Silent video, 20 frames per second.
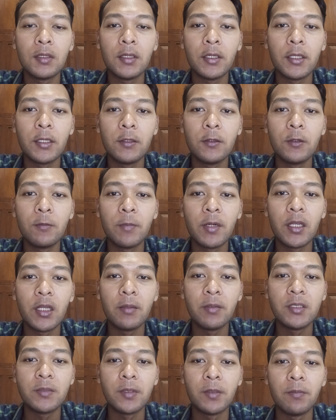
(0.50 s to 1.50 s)
Hello, my
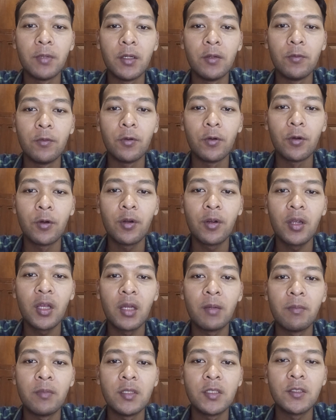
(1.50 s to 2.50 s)
name is Bambang Nugroho.
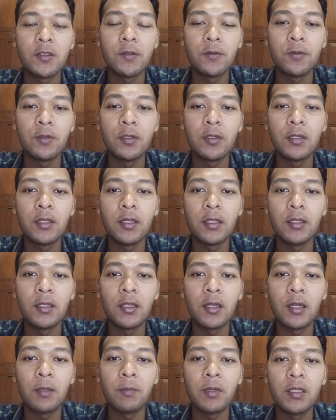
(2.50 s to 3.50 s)
I'm a student at
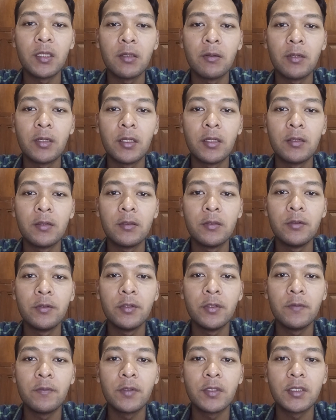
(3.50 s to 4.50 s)
Almadan
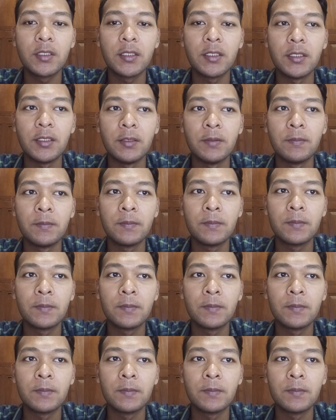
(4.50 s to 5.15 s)
University.